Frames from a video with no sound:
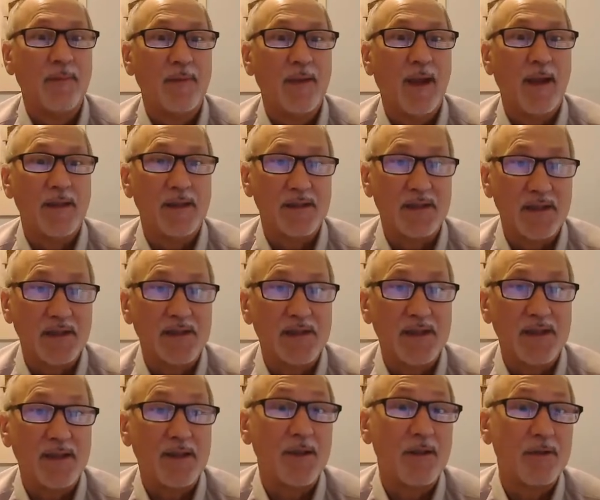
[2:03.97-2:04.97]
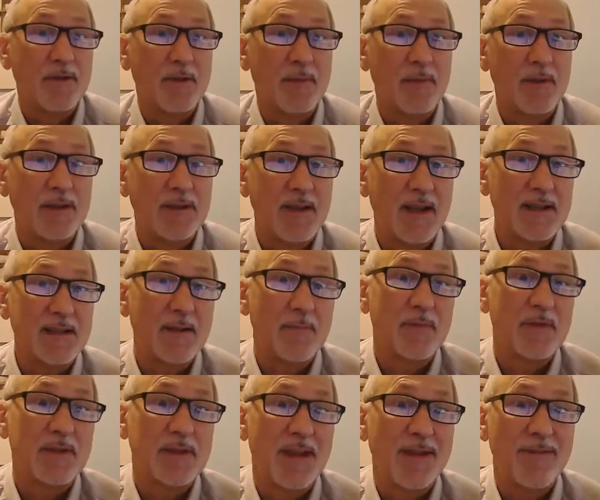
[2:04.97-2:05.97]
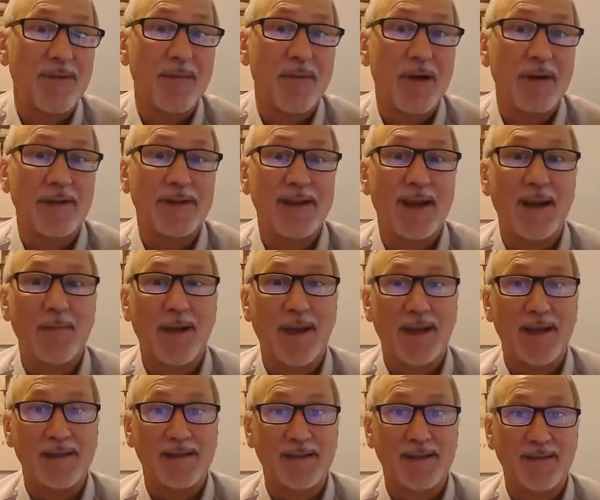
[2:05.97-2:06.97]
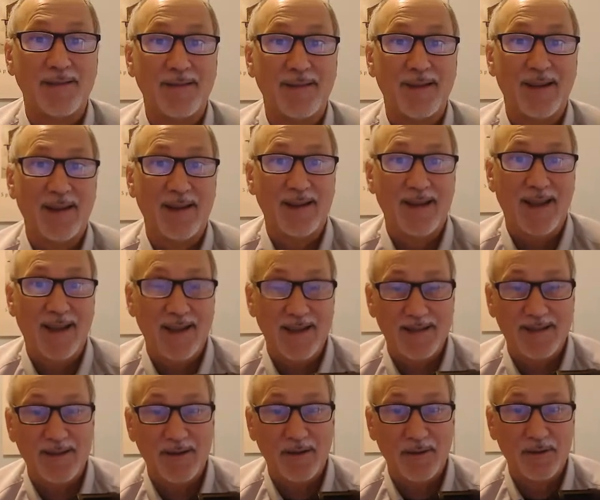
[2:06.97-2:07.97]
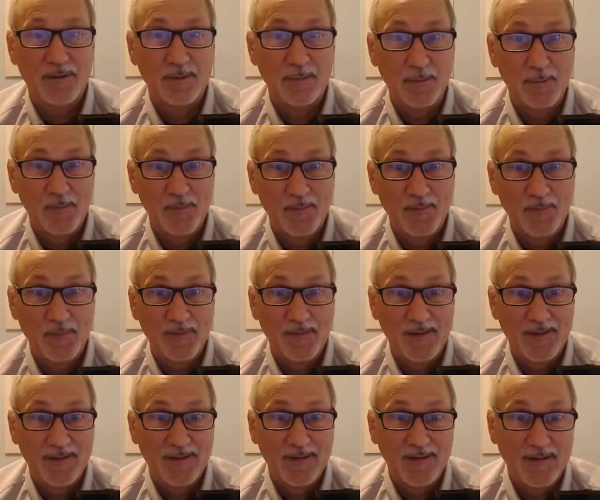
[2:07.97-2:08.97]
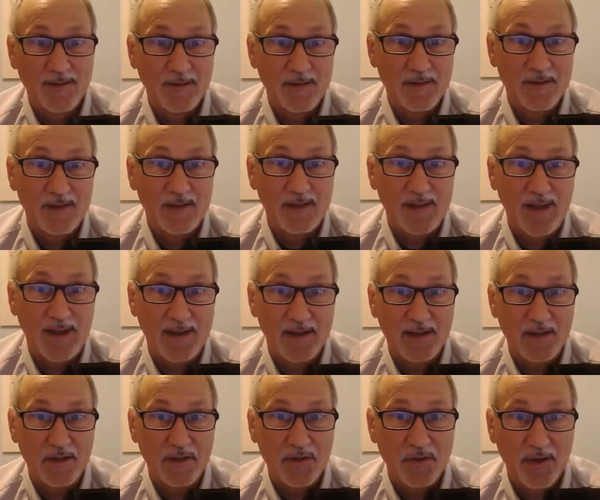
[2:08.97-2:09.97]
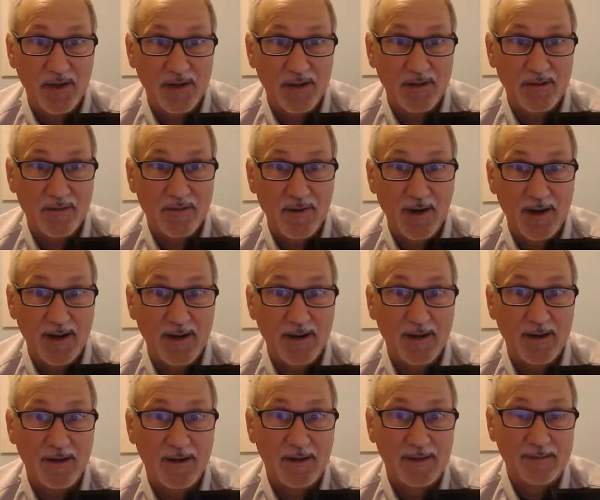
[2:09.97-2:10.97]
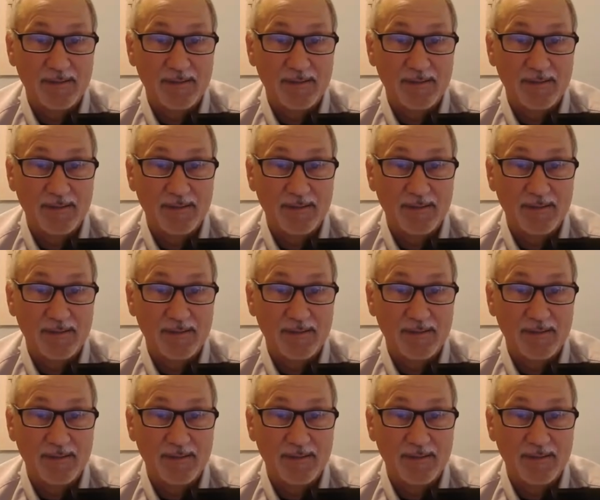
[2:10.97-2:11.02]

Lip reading: And the 16th note triplet takes up the same amount of time as an eighth note. You can see that illustrated right here.